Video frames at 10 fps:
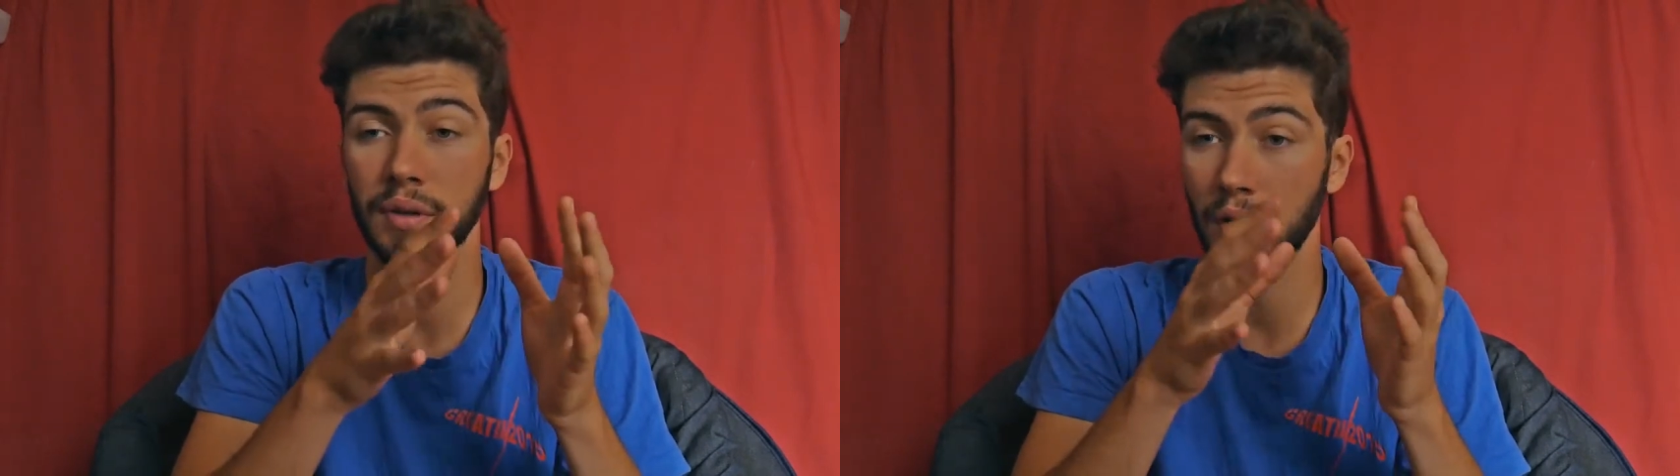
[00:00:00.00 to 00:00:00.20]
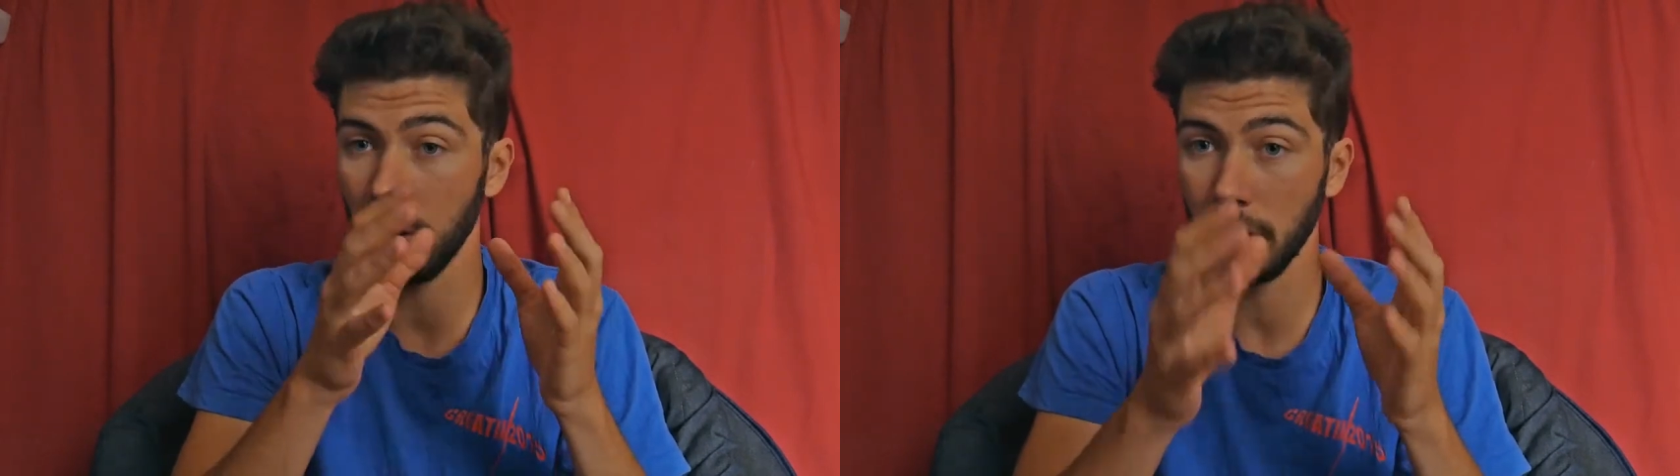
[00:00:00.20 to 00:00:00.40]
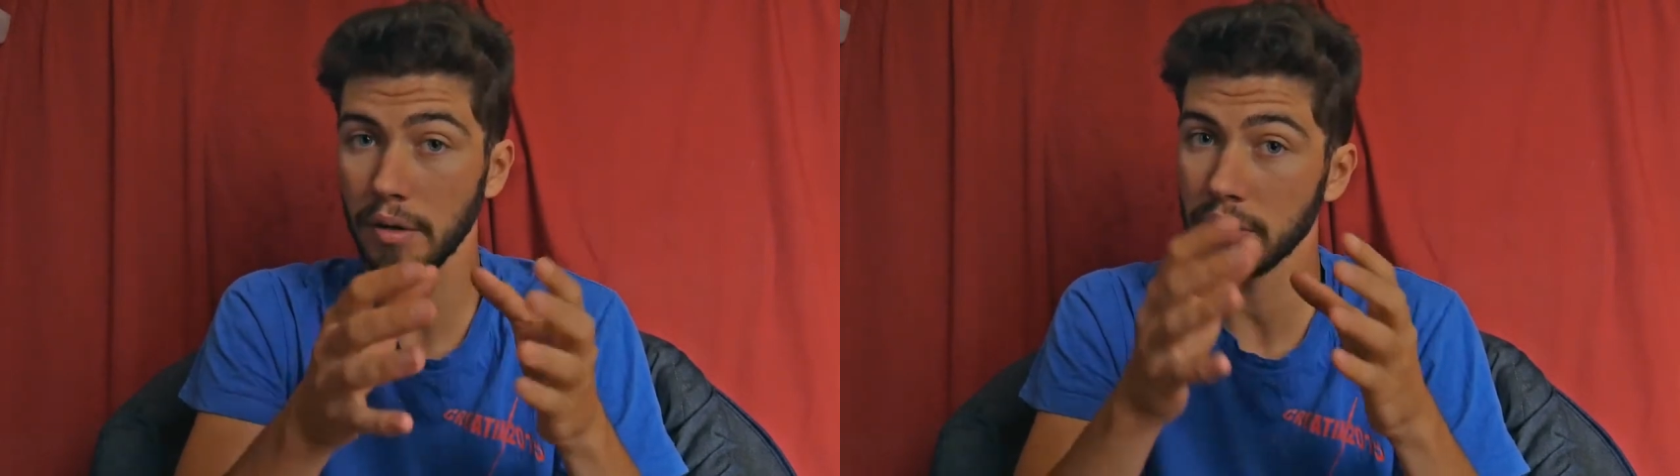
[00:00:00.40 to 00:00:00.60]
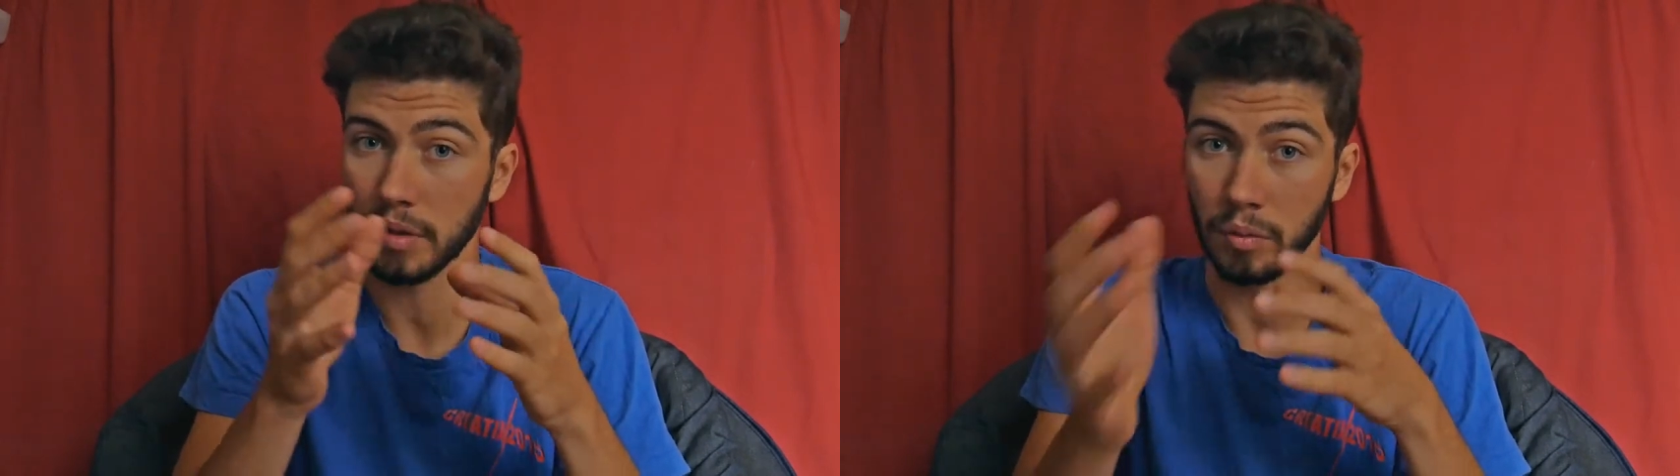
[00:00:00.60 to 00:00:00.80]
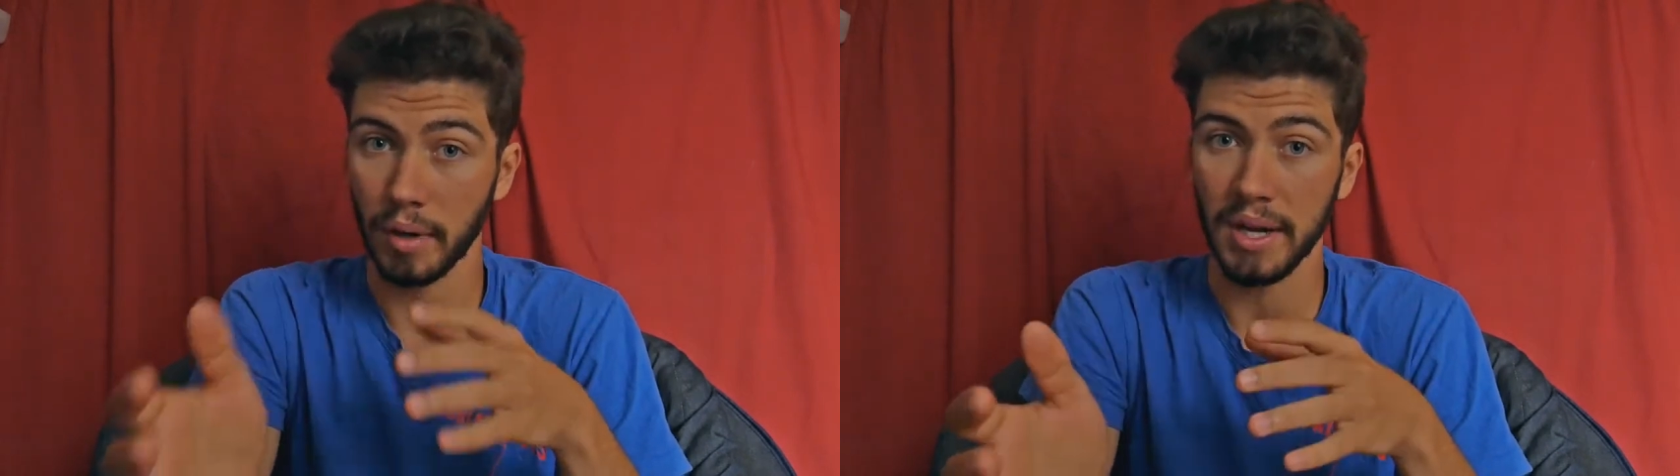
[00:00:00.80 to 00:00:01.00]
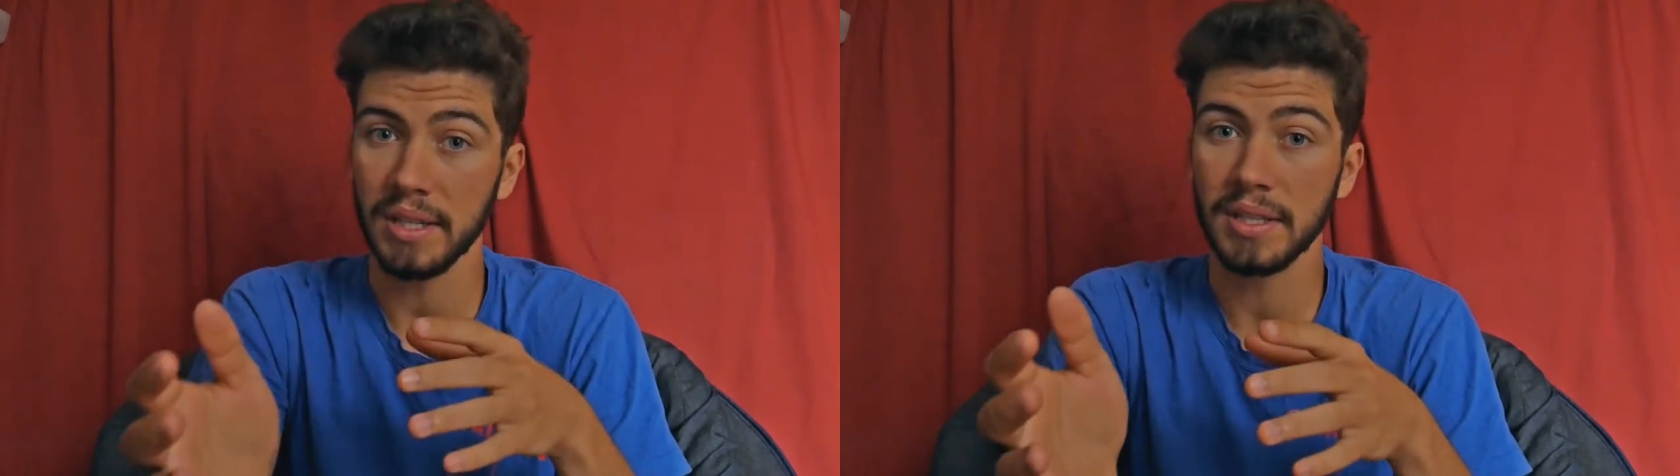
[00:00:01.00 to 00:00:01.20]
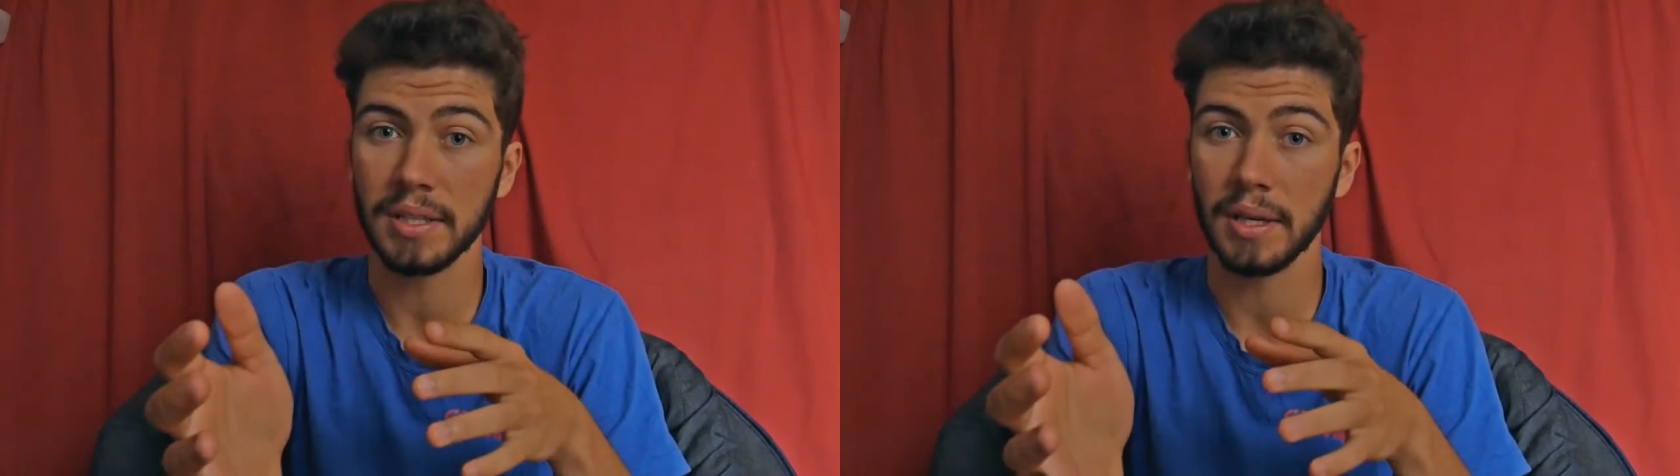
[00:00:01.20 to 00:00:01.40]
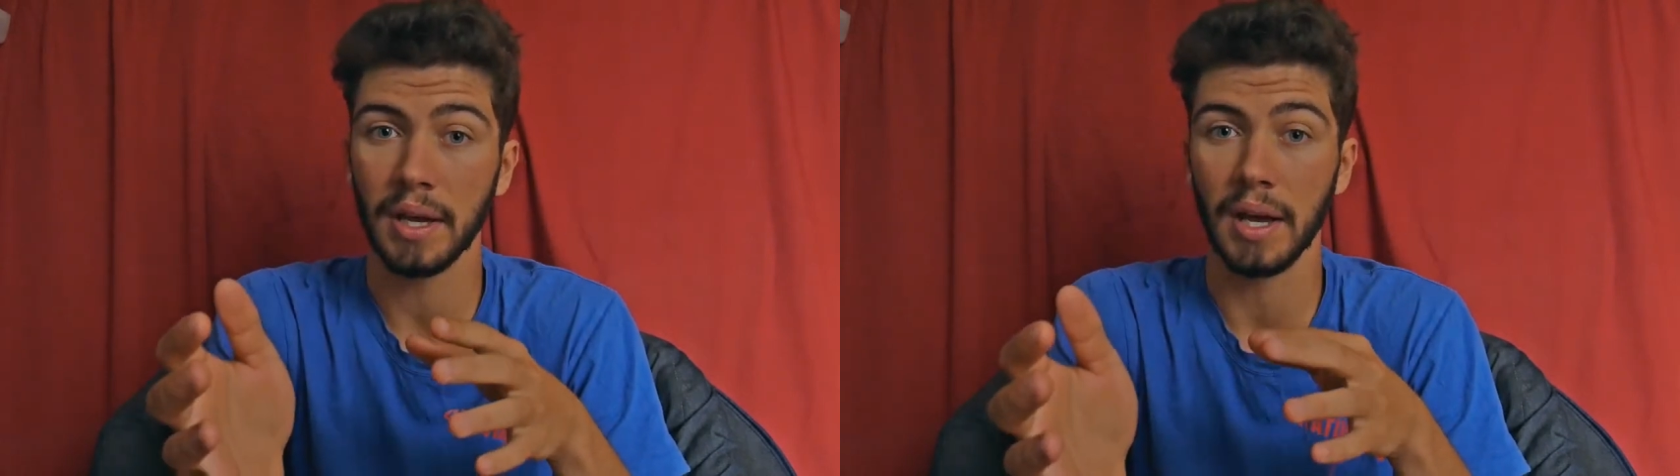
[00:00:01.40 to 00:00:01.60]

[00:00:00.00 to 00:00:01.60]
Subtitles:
a lot the weight,